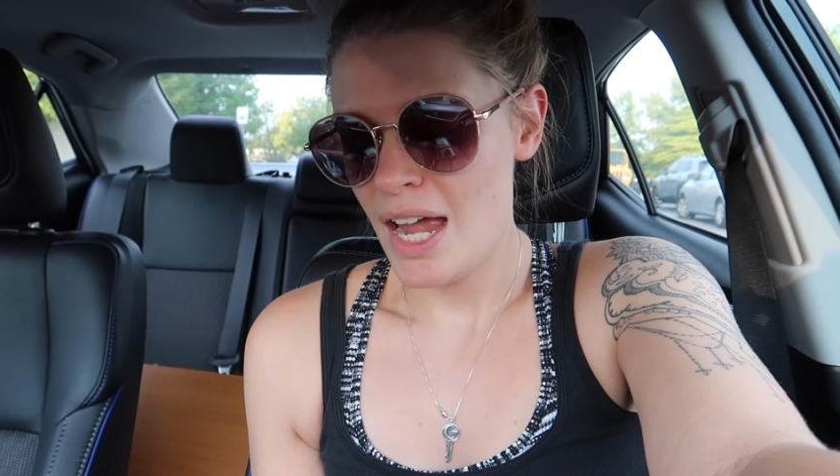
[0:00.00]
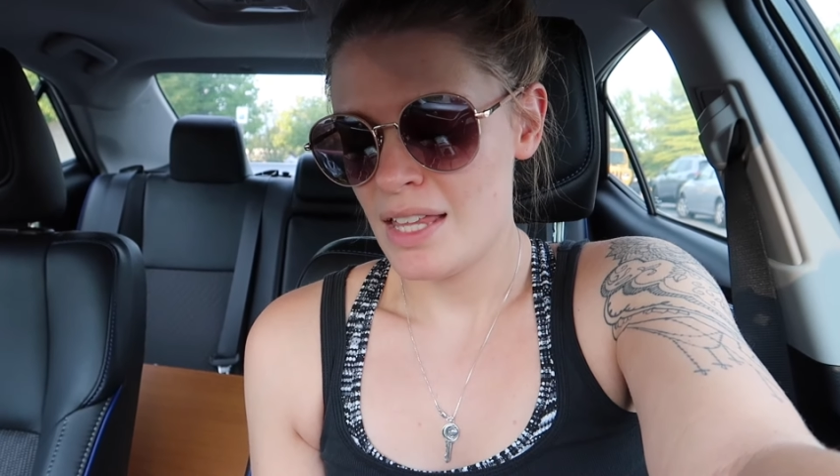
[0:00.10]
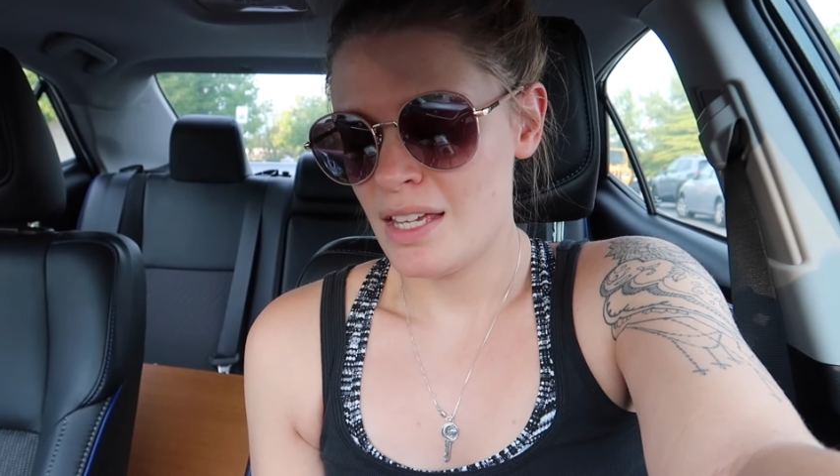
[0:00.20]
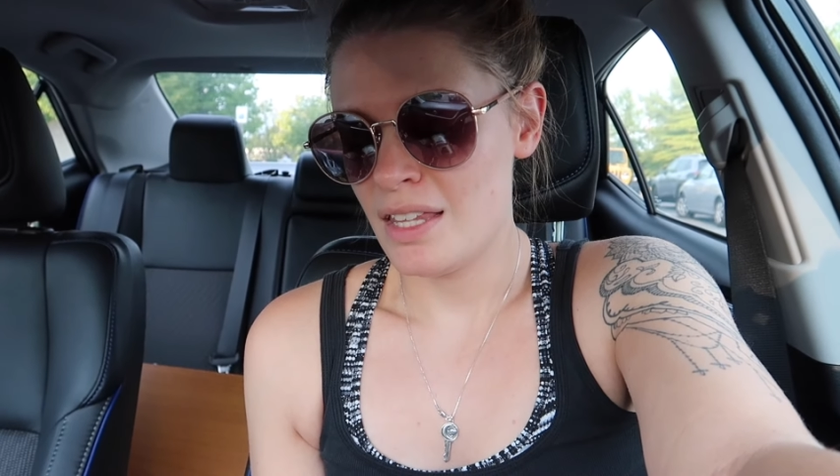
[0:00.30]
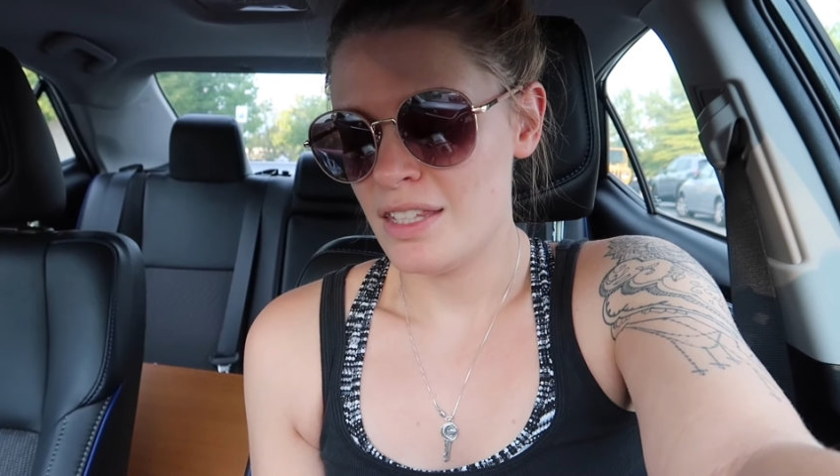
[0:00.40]

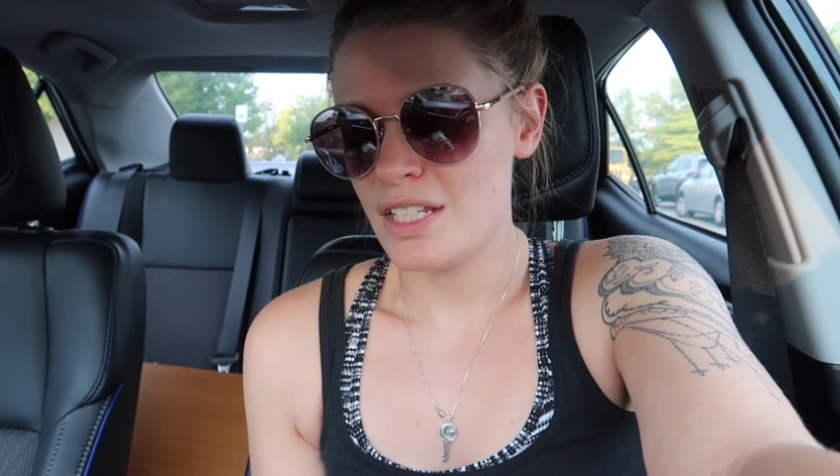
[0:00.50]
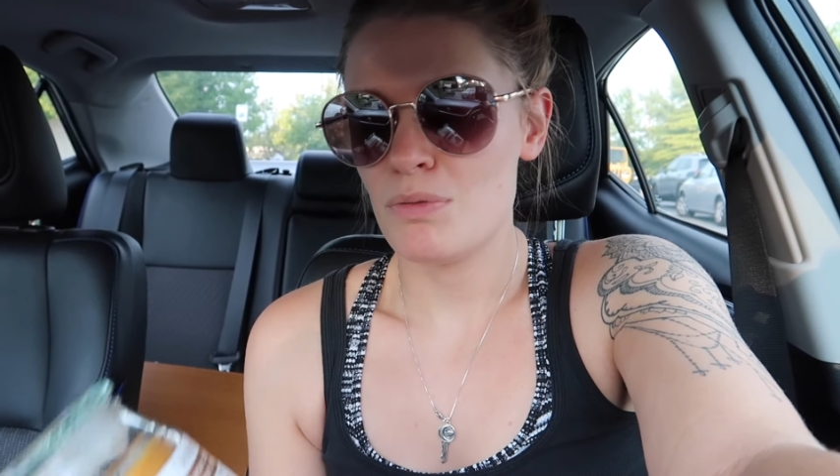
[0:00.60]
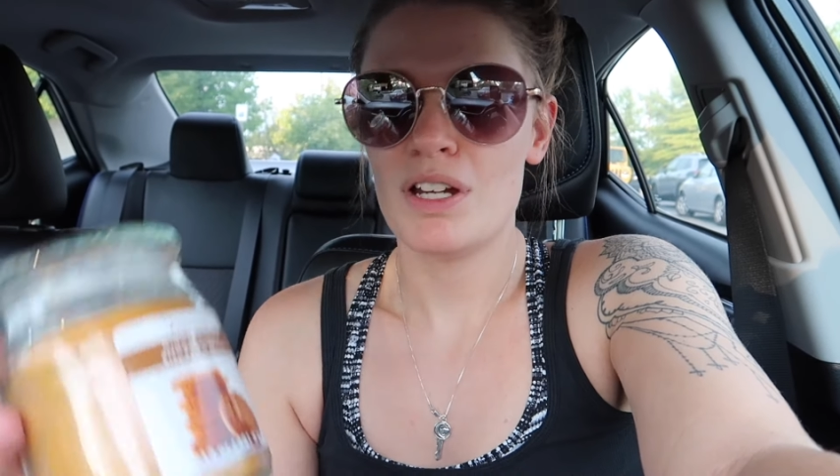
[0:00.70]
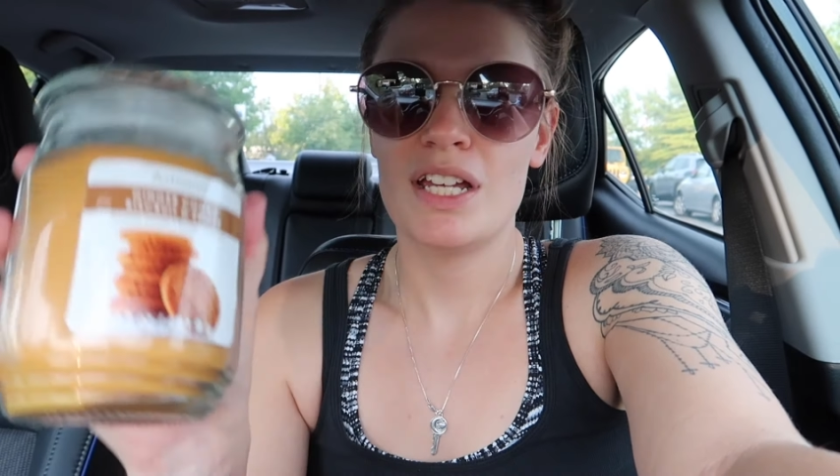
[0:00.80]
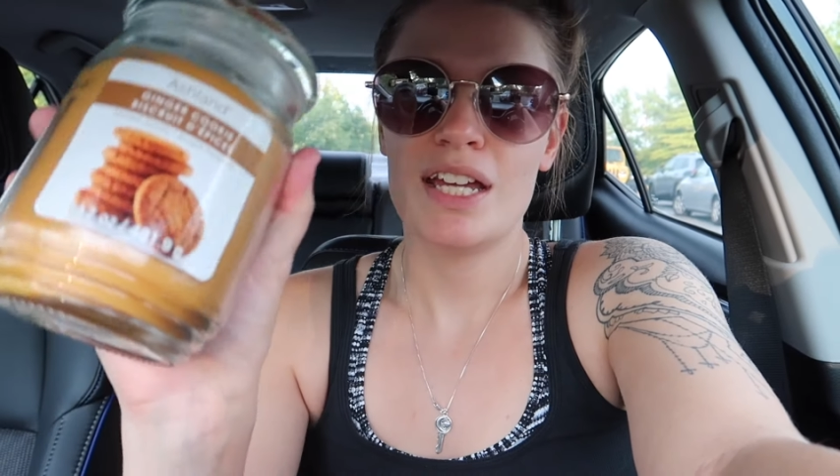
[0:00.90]
And then
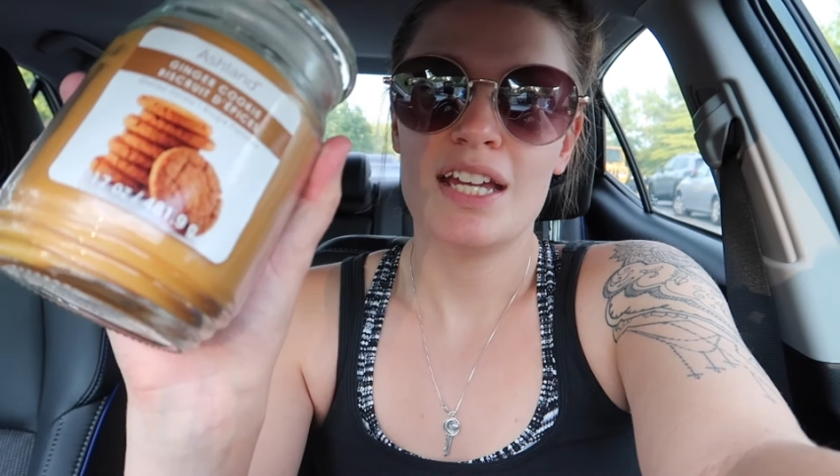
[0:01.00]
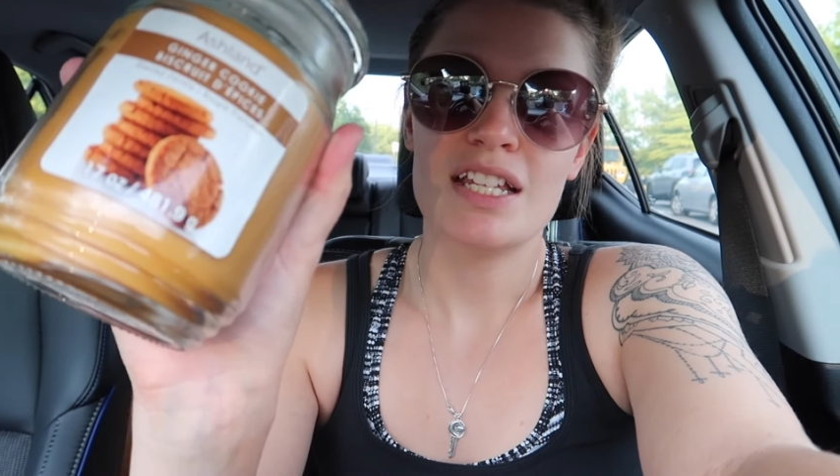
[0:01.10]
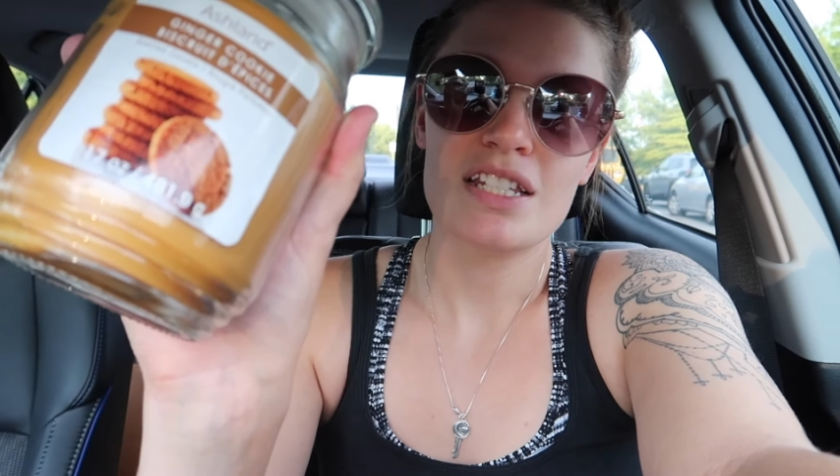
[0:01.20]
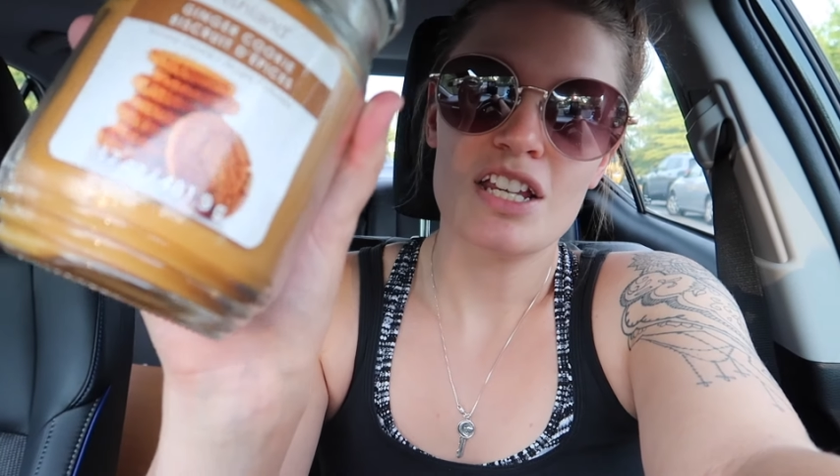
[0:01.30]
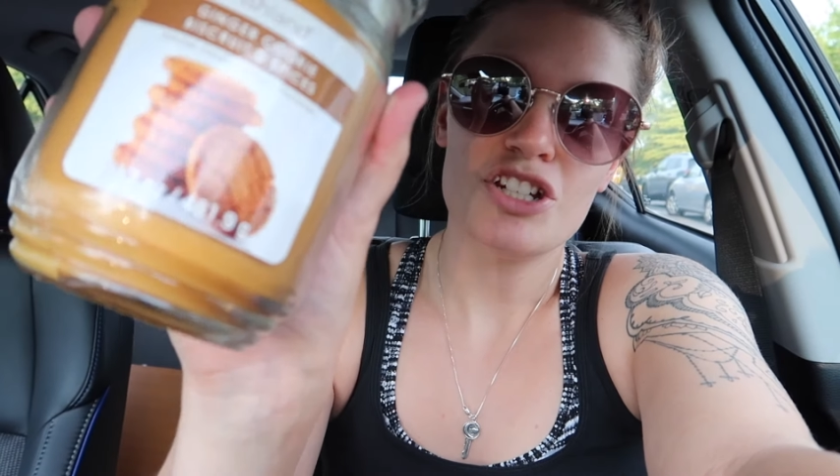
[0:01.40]
this one
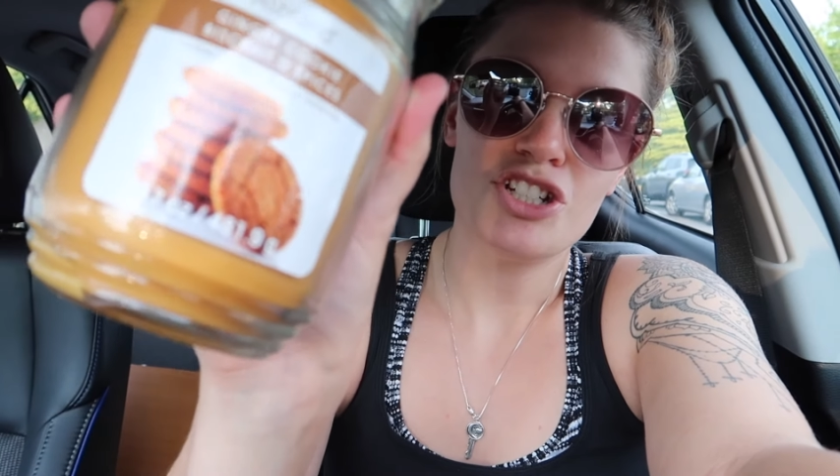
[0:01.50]
is